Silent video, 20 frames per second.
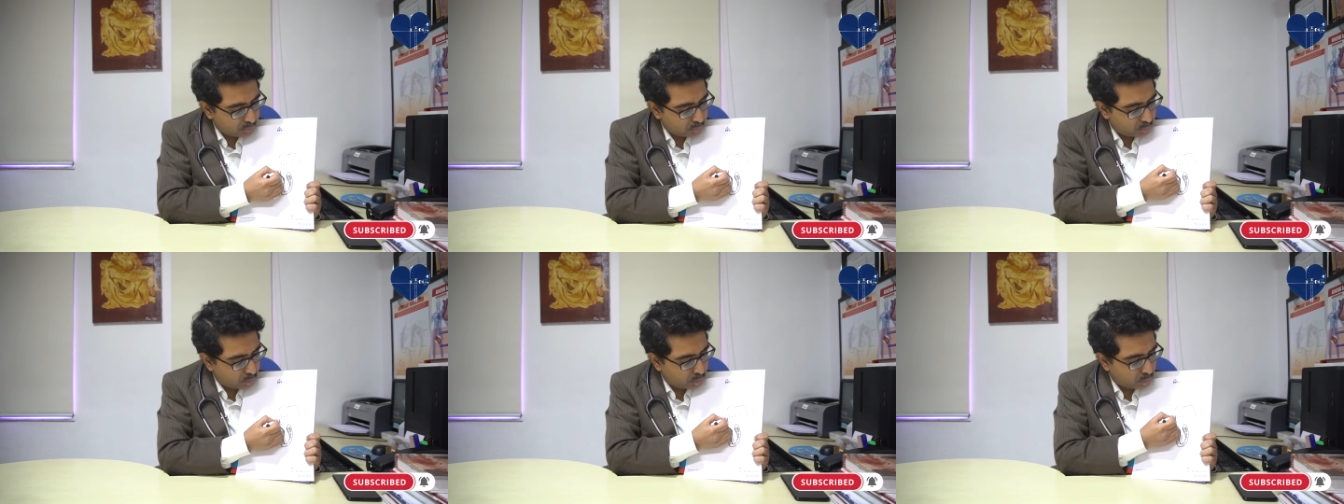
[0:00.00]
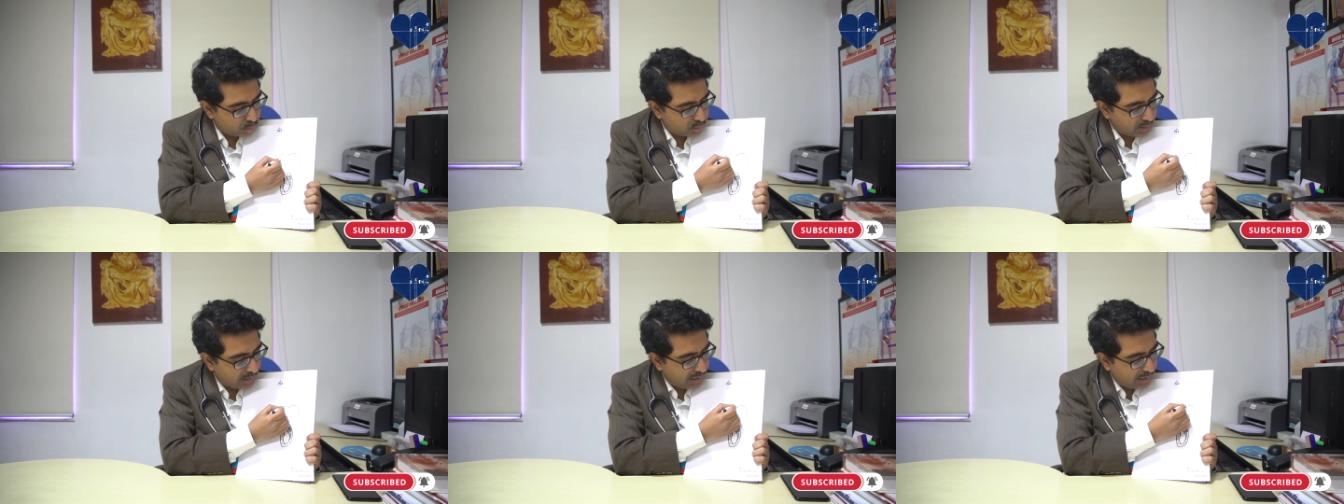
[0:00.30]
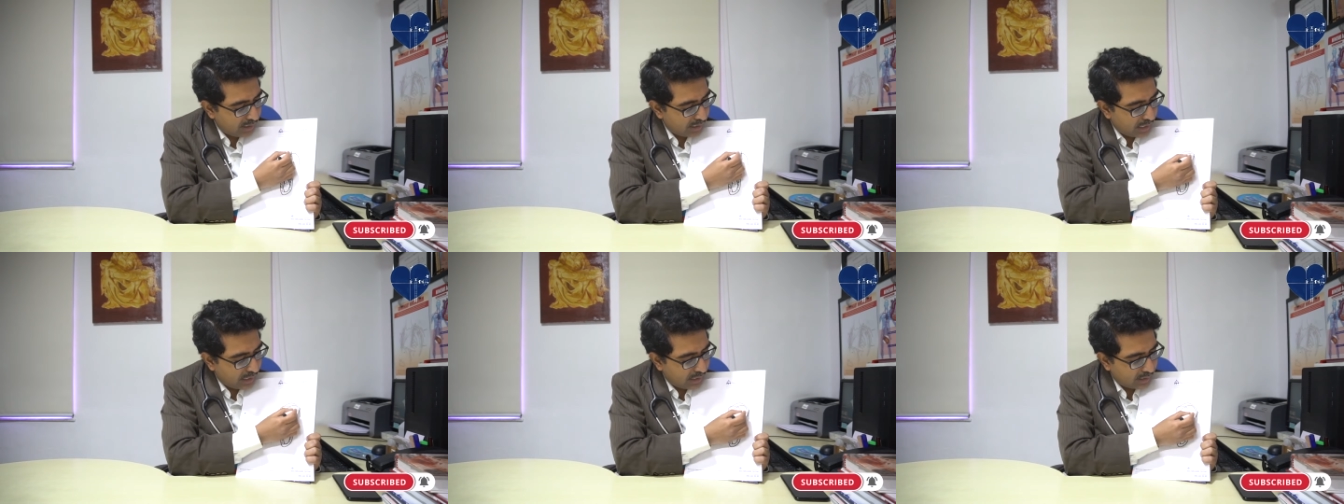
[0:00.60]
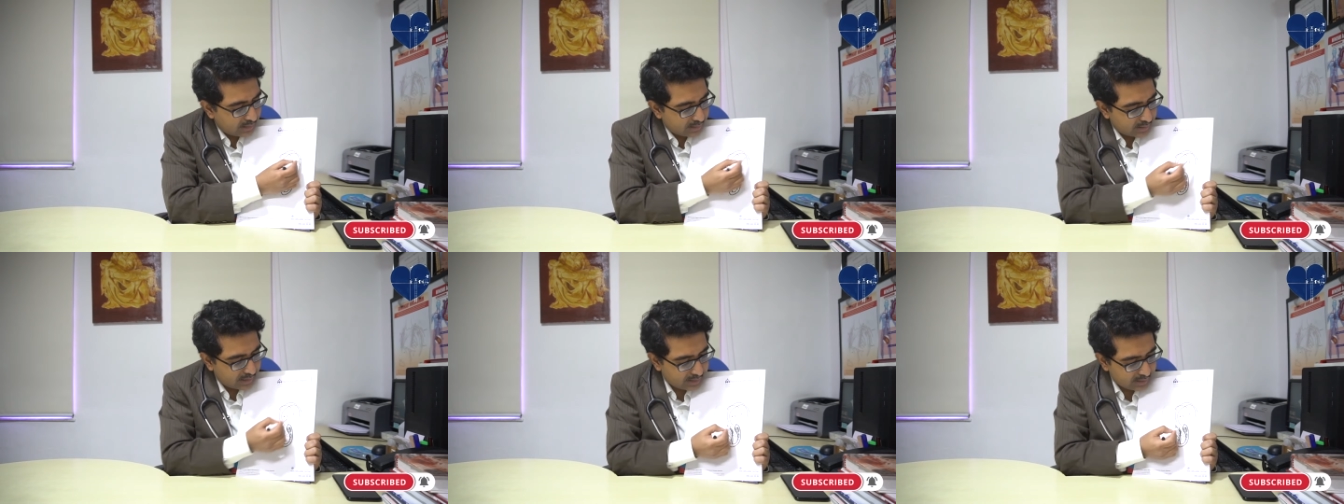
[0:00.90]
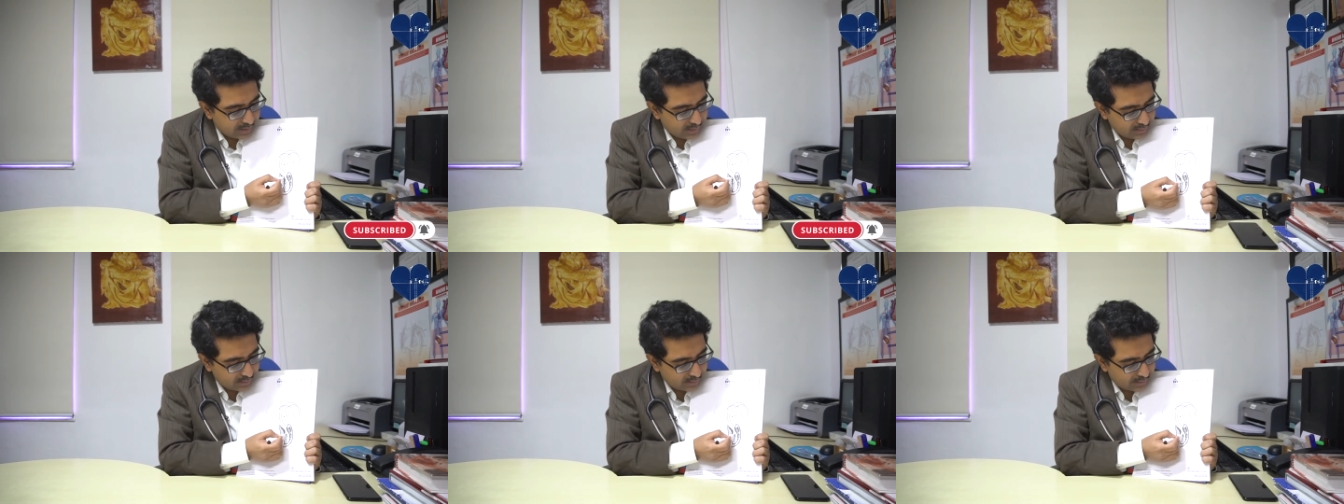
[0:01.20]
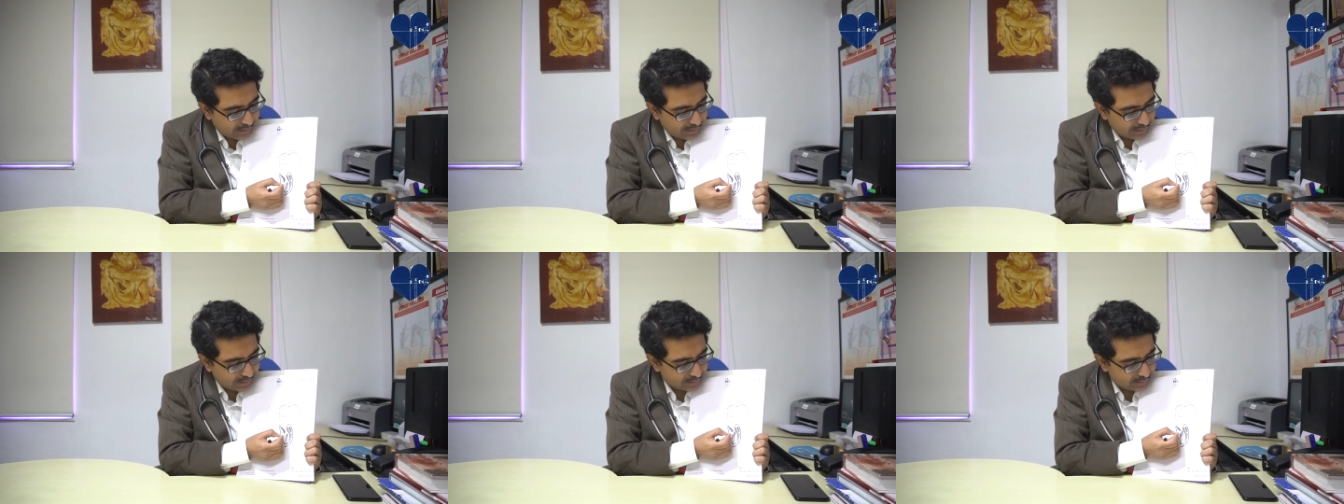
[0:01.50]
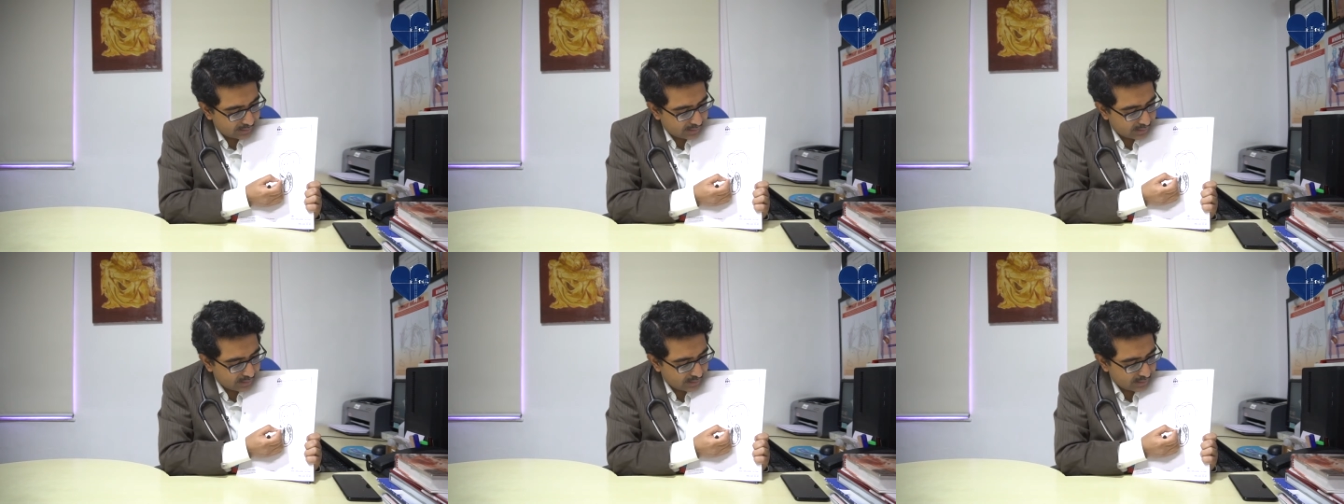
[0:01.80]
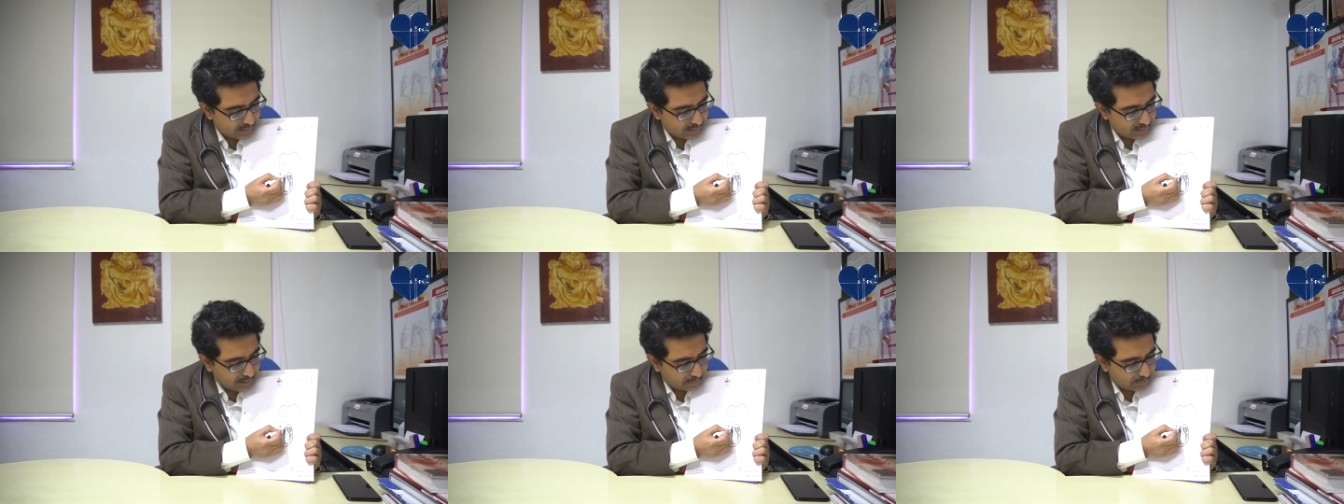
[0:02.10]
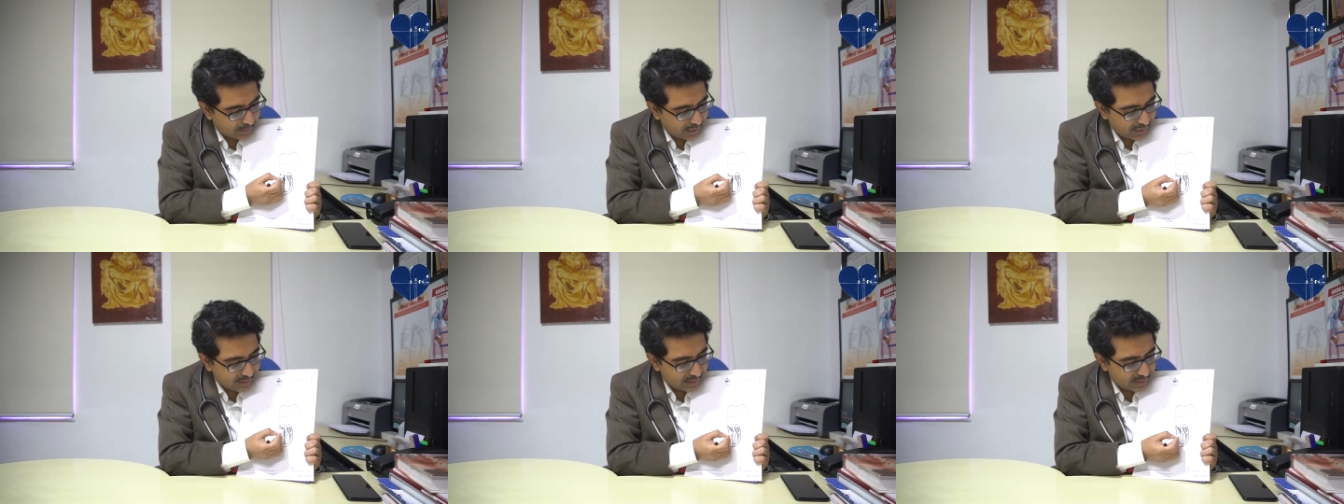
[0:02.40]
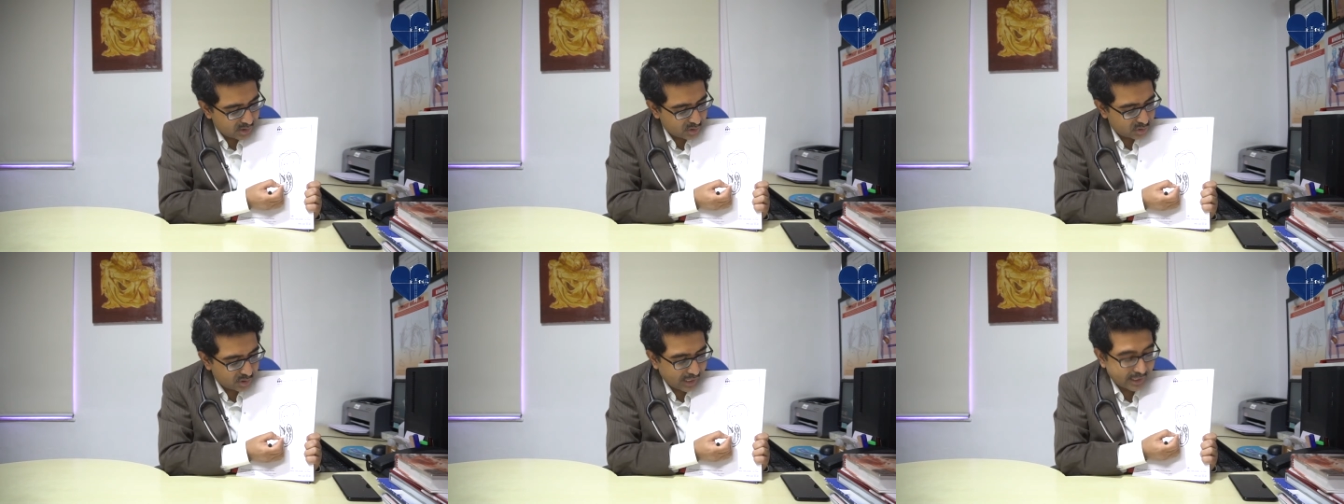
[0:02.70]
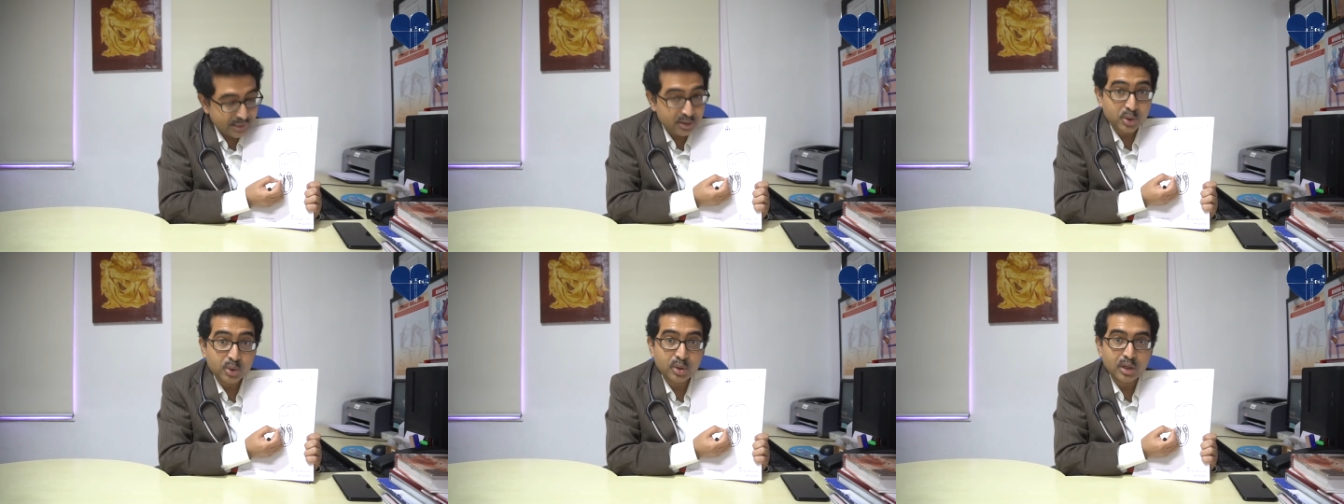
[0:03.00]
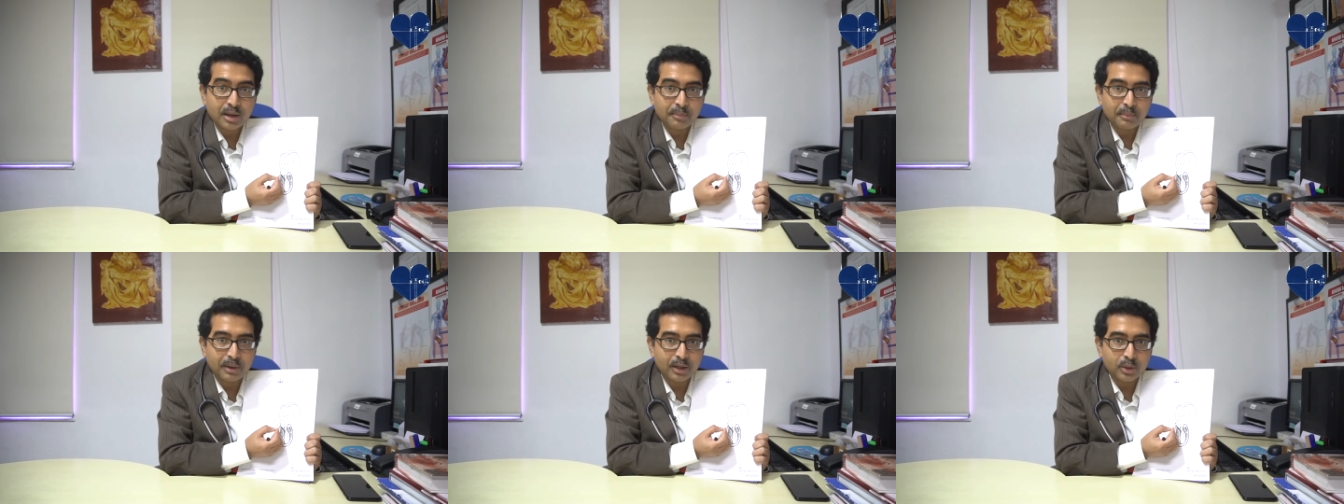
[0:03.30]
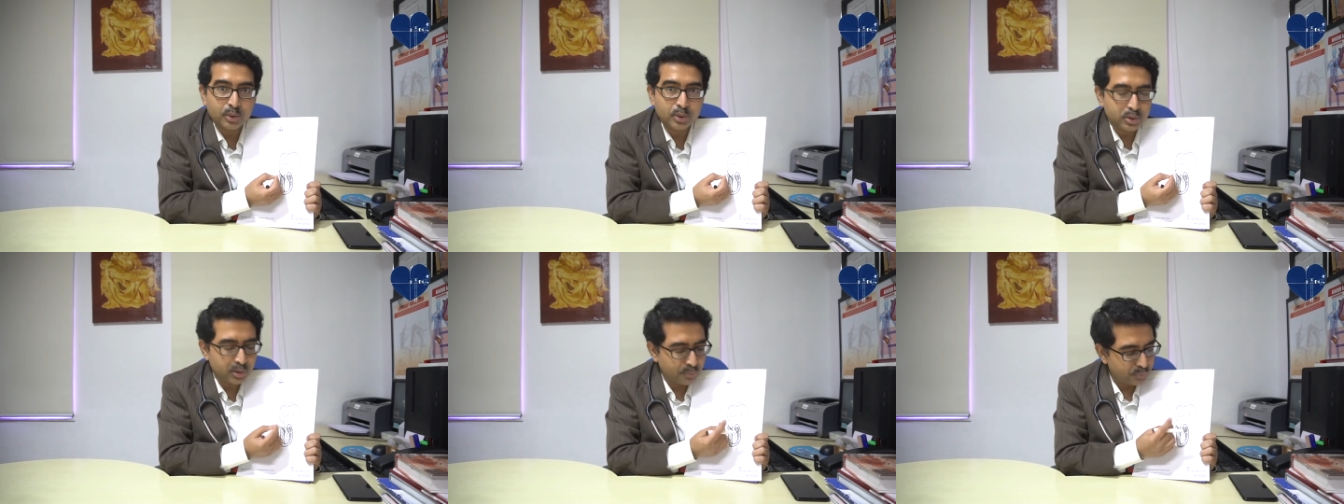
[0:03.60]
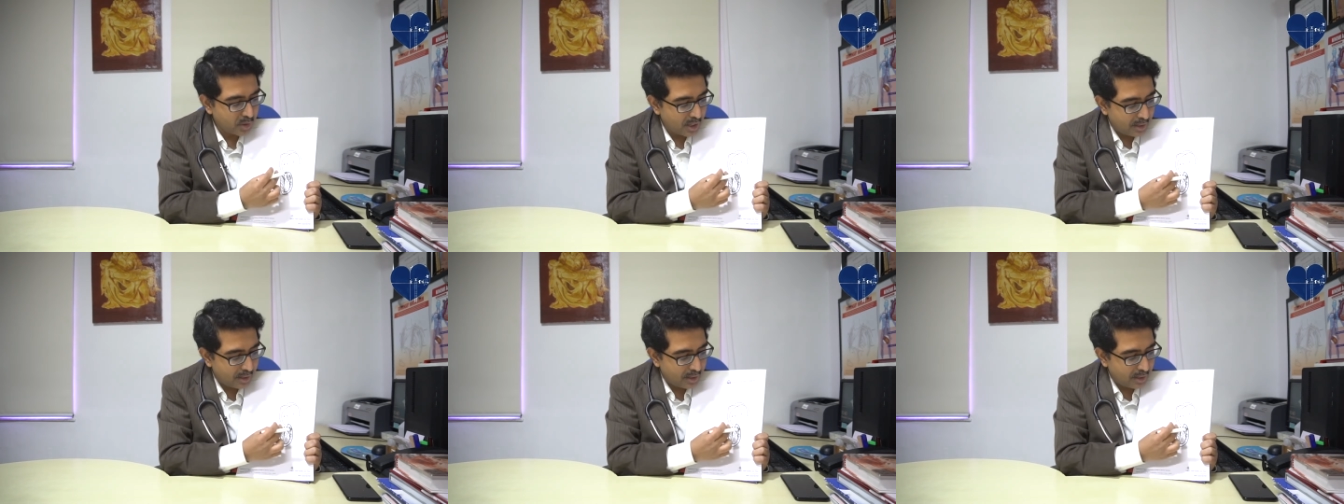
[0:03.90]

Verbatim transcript: through the artery like this, the blood is trying to come out,